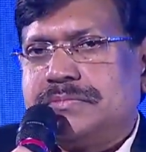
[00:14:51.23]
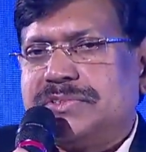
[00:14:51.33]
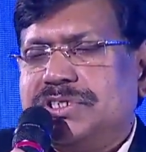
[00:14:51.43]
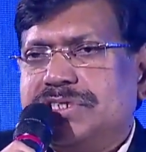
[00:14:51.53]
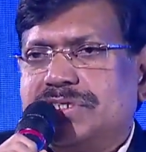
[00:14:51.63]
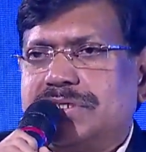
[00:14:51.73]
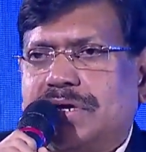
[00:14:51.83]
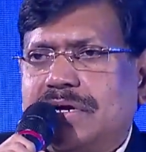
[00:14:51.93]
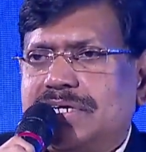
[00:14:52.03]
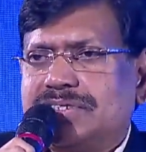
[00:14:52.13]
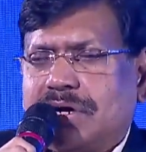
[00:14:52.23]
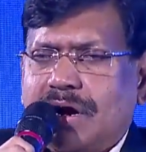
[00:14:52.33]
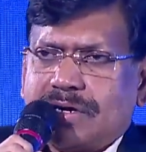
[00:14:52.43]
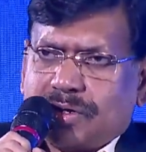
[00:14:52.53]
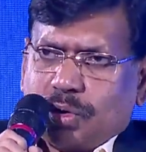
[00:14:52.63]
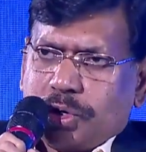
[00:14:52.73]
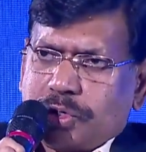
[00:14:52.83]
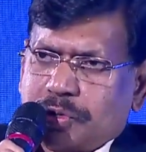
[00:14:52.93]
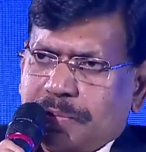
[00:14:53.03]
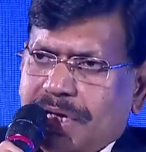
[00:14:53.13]
It is not going
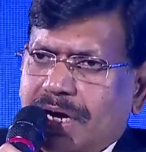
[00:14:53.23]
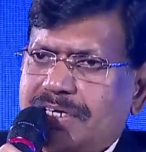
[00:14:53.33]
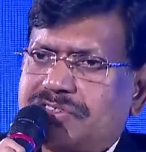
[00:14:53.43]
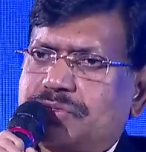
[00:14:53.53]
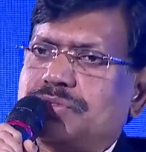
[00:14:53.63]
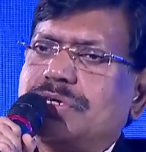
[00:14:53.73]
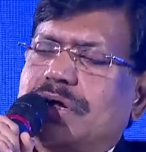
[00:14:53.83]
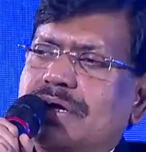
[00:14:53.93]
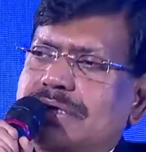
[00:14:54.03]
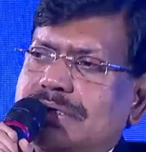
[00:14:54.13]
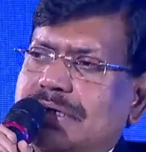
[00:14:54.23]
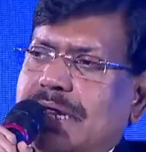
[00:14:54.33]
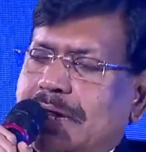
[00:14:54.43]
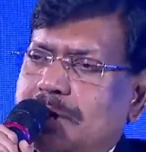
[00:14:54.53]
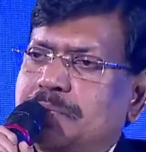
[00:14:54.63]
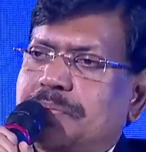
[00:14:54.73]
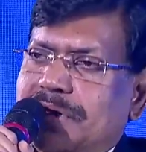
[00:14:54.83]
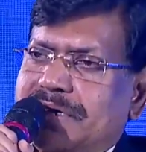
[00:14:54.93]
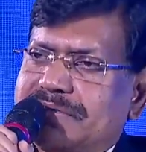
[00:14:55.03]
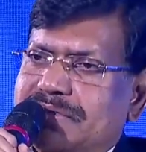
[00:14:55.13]
to be and should not
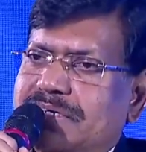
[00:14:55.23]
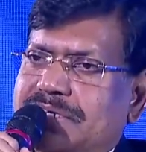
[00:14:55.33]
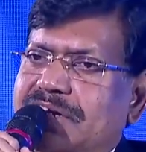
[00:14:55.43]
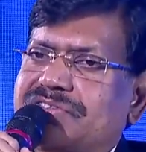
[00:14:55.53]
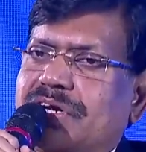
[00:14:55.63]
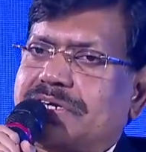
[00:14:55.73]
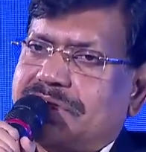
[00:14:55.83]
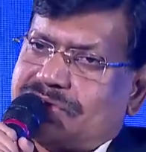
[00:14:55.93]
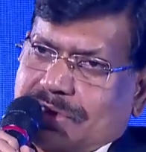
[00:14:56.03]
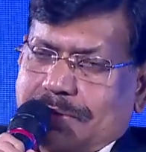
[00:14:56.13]
replace a traditional teacher.